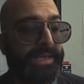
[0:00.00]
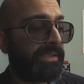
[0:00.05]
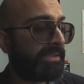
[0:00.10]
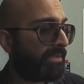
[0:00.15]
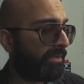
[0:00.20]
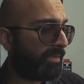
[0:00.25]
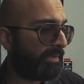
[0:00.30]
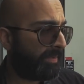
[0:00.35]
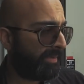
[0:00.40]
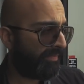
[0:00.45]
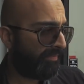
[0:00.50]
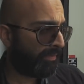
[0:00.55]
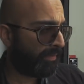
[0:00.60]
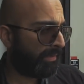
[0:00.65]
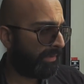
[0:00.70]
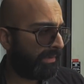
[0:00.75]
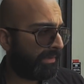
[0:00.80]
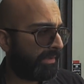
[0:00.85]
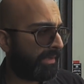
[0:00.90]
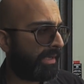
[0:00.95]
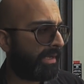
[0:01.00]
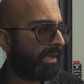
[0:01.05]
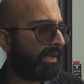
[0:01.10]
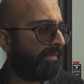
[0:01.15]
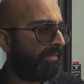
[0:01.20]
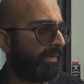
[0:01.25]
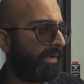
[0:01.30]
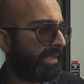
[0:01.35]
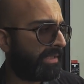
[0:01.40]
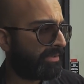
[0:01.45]
Yeah, so it'll be full
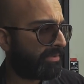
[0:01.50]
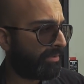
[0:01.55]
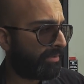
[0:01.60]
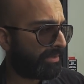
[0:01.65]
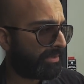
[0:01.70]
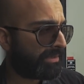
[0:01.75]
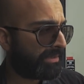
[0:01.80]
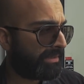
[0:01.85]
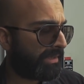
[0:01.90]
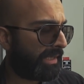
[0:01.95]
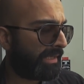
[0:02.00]
exhaust,